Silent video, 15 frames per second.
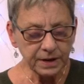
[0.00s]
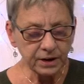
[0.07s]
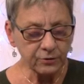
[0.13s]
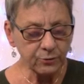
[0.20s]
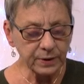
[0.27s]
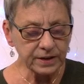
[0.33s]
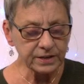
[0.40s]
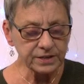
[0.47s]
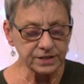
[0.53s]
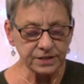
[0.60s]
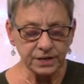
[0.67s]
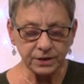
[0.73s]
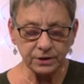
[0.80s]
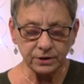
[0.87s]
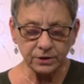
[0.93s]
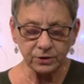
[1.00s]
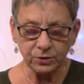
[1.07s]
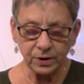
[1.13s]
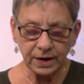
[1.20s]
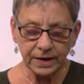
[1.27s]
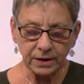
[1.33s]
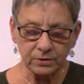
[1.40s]
but if we continue to
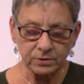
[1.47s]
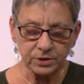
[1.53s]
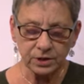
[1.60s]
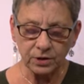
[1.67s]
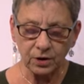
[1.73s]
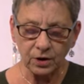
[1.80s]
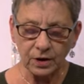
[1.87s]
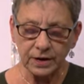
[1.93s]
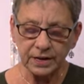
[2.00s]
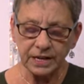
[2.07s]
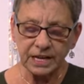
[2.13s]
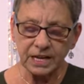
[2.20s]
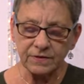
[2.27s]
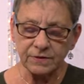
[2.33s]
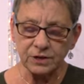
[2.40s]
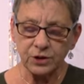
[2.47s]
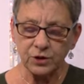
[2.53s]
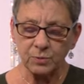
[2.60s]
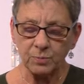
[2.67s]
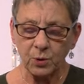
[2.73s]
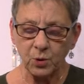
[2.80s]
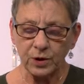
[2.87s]
cry out to God, even to
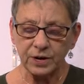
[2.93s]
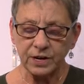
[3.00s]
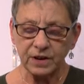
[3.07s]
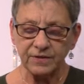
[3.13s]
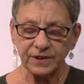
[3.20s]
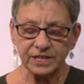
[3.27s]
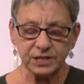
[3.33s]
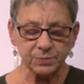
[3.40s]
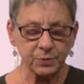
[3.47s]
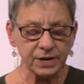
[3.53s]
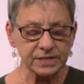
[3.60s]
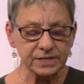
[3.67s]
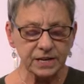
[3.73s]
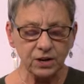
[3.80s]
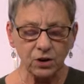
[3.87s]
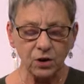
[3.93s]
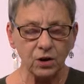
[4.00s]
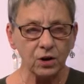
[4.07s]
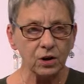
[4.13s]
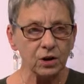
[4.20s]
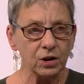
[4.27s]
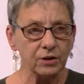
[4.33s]
the point of expressing
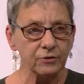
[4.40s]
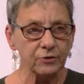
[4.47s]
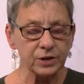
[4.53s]
all our